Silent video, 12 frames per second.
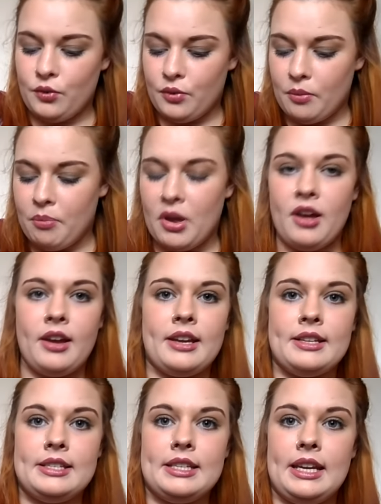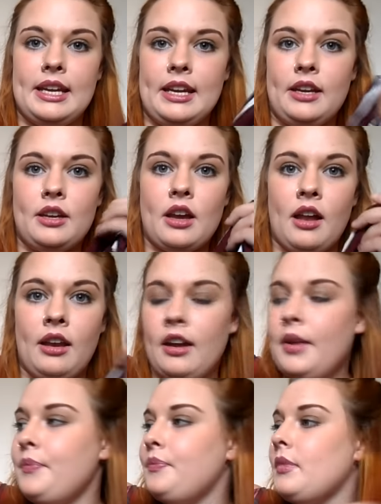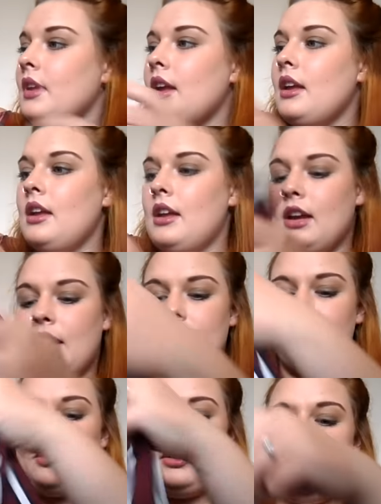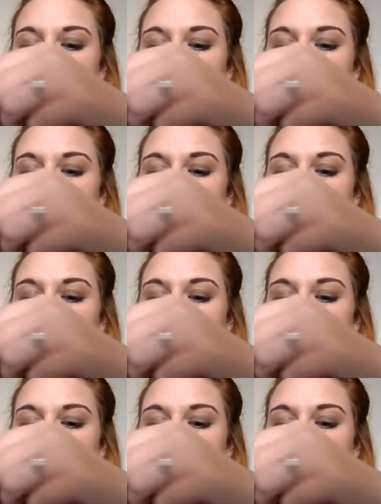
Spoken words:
of burgundy colour. And it's got